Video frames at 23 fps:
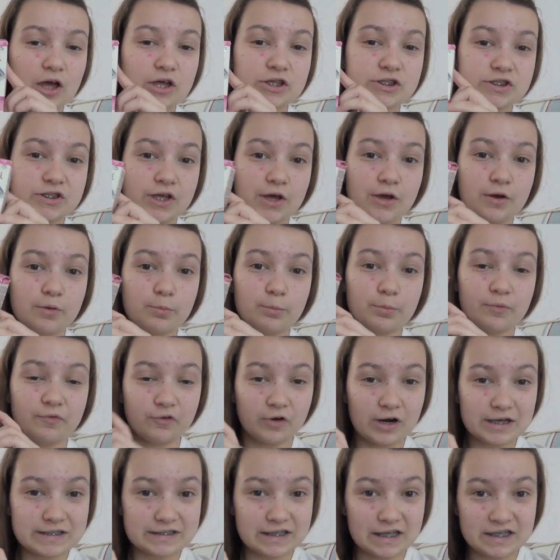So
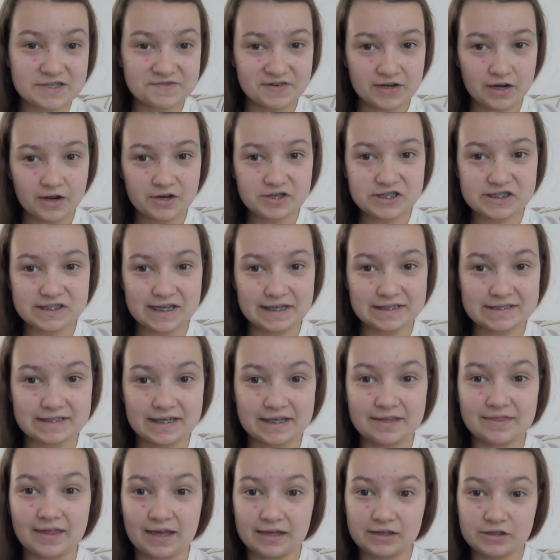before I start this video, I'd just like to
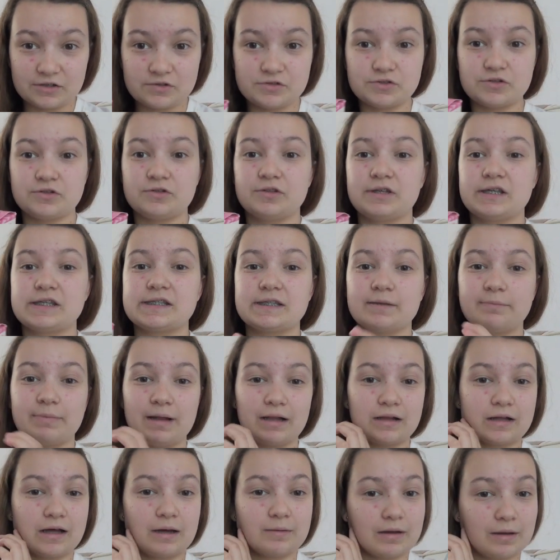say thank you to the
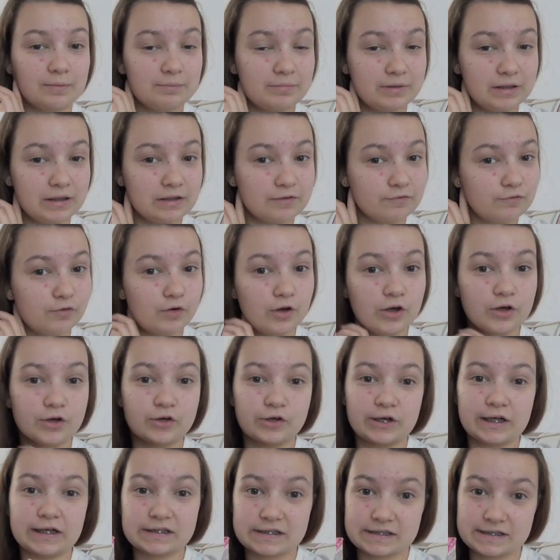Sabel Cup company for
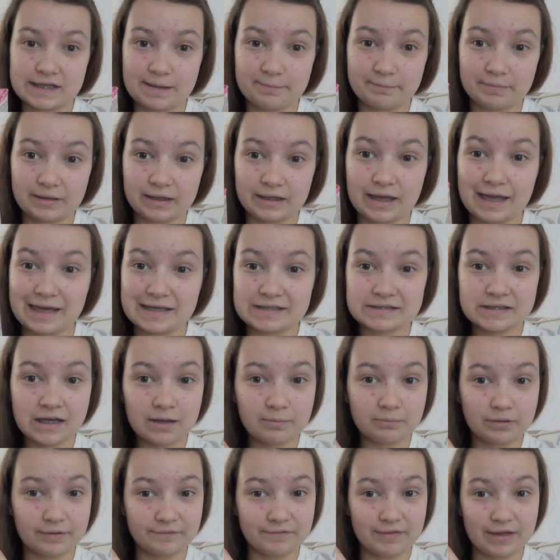agreeing to send me a
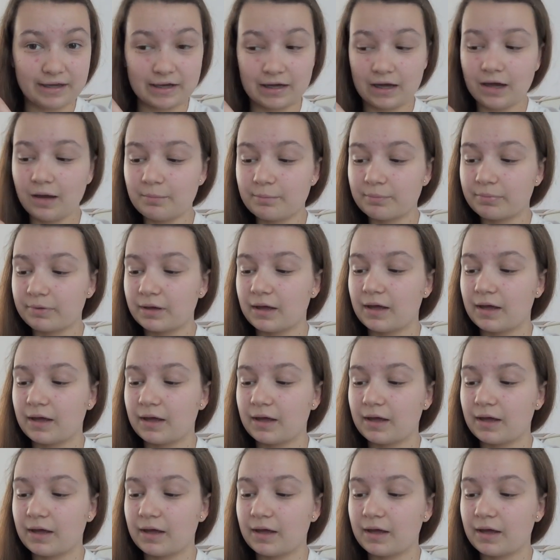sample of their cup.